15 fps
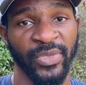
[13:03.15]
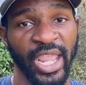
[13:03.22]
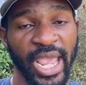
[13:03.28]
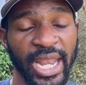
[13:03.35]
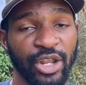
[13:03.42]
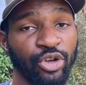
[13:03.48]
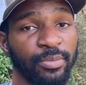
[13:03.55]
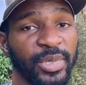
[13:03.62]

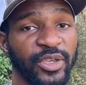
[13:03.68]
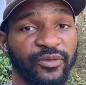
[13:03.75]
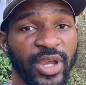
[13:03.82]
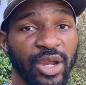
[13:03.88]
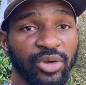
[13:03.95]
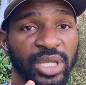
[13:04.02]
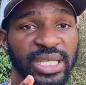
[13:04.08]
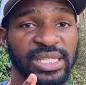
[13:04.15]
And it would be
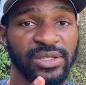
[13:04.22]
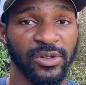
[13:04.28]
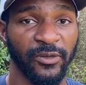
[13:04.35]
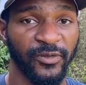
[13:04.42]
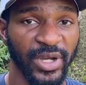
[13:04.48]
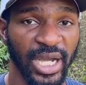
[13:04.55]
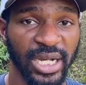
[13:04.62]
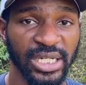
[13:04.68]
very easy to
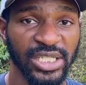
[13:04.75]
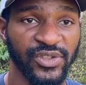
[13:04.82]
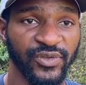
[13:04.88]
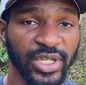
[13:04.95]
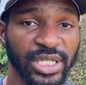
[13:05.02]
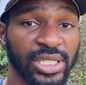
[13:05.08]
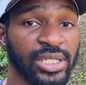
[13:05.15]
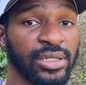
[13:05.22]
find these
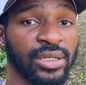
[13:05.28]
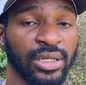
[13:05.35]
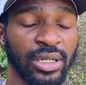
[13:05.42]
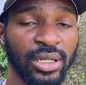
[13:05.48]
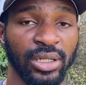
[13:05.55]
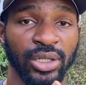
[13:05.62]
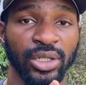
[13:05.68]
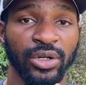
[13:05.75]
fish.
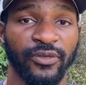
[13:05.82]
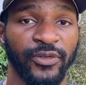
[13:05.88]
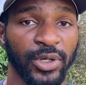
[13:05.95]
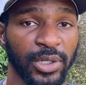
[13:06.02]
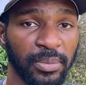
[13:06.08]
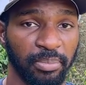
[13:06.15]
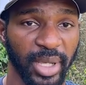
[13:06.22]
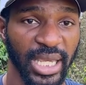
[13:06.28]
Look for
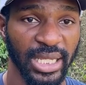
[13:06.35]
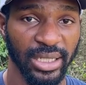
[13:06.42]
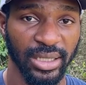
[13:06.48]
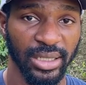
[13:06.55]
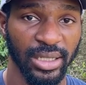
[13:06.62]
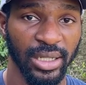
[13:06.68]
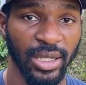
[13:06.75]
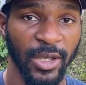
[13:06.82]
the bait.
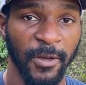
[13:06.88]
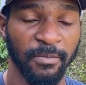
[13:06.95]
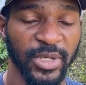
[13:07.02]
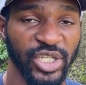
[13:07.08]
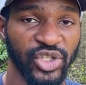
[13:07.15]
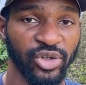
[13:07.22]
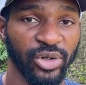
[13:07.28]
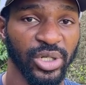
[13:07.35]
Be
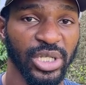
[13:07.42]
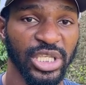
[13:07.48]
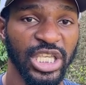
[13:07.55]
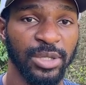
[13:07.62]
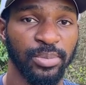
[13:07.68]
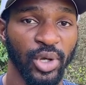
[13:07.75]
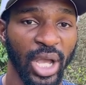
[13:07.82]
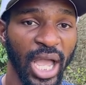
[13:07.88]
sure to
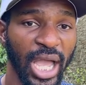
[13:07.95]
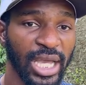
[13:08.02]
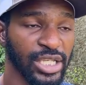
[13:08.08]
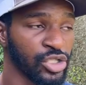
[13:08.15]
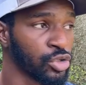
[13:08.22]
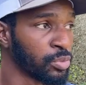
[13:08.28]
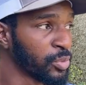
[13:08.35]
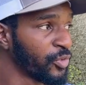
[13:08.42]
keep your
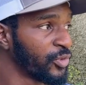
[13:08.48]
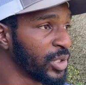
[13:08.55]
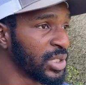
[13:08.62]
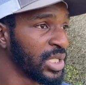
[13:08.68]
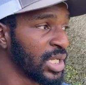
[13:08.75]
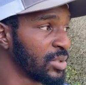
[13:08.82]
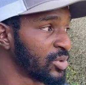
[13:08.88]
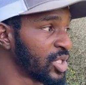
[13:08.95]
eyes open for
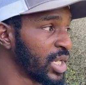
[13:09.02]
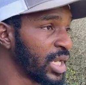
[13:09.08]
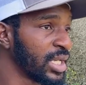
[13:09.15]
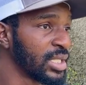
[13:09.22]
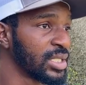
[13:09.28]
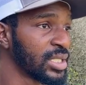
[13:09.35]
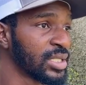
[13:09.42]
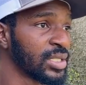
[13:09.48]
depth
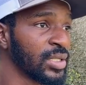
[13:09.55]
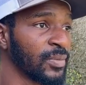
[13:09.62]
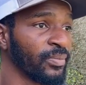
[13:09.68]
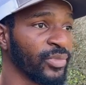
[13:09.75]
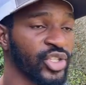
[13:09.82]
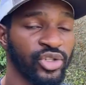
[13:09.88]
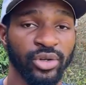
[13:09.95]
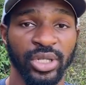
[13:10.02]
changes.
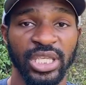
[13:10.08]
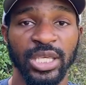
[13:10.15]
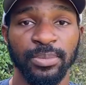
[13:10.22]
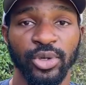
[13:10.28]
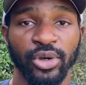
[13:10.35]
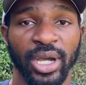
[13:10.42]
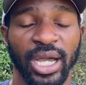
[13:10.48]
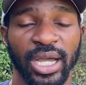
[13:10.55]
Be sure to keep
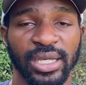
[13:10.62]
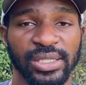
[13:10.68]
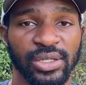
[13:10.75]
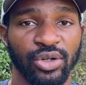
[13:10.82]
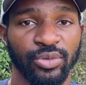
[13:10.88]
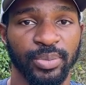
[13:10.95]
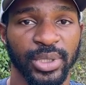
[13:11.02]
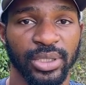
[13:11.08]
your eyes
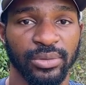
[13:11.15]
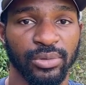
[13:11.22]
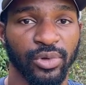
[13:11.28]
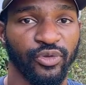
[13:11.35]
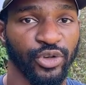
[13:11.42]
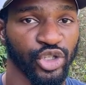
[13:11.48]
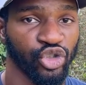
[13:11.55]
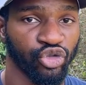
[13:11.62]
open
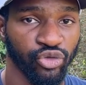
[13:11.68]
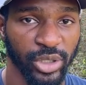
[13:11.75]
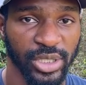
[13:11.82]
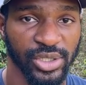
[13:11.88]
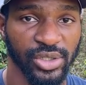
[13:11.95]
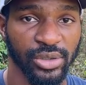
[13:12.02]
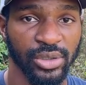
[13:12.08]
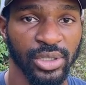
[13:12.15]
for
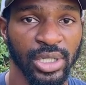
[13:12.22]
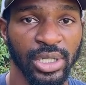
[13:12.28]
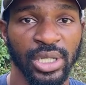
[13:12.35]
structure.